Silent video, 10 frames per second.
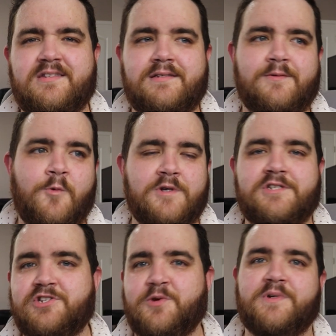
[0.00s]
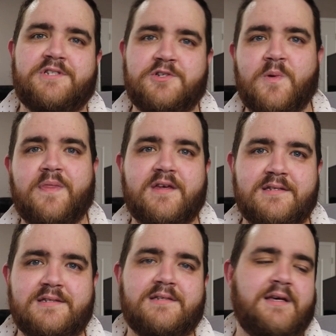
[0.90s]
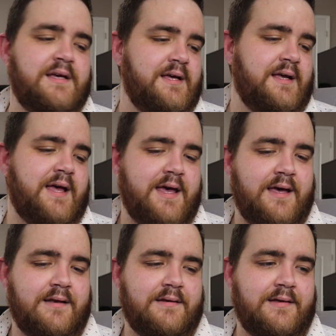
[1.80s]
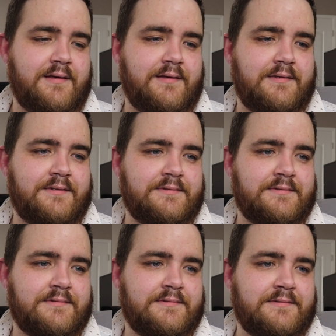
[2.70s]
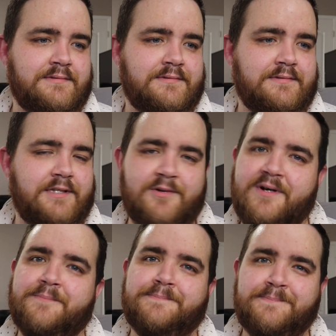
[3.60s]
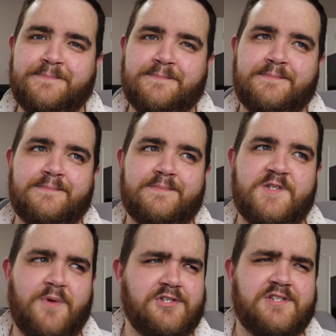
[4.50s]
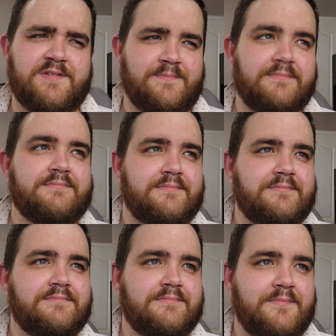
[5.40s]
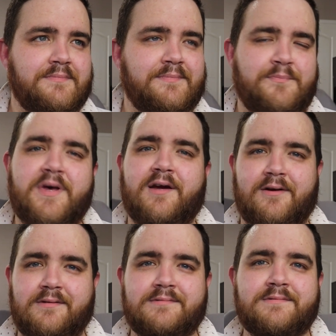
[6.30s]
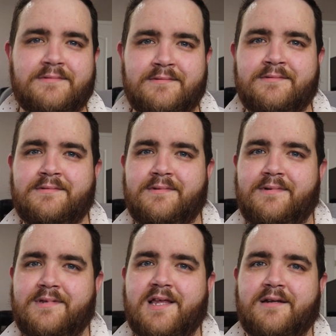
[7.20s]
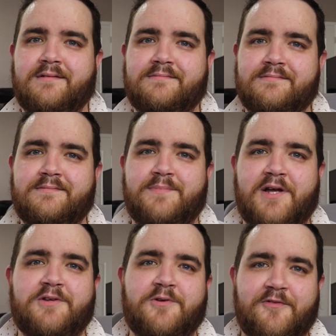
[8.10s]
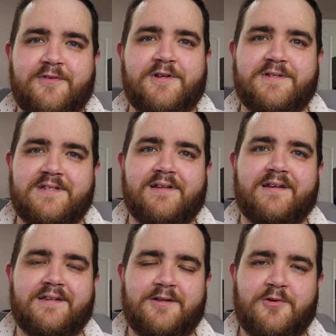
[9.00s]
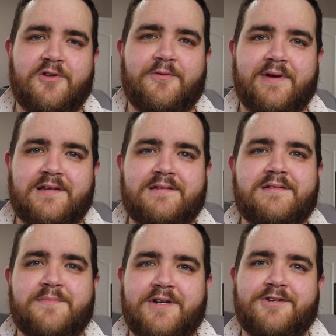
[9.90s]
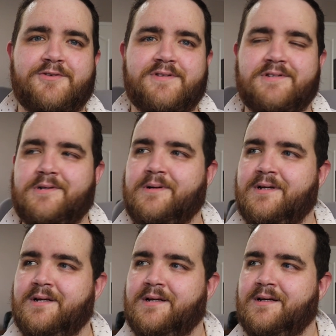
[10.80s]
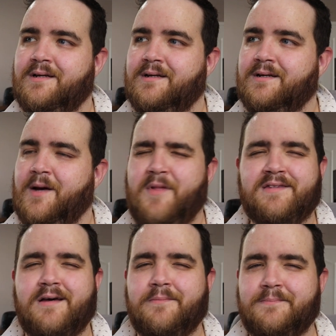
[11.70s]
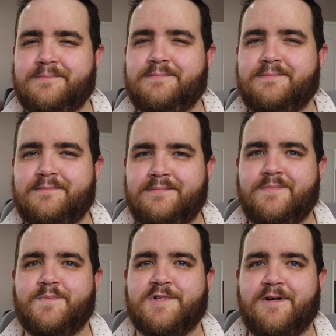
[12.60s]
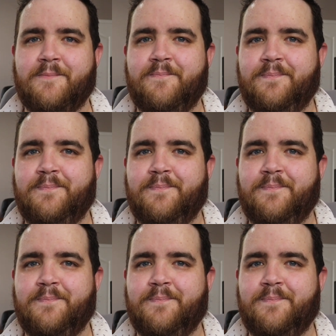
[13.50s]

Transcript: just wasn't sure what to do with this. And you know what? This project's bigger than Pelennor Fields and, and the Lord of the Rings miniatures, so I'm not done. So.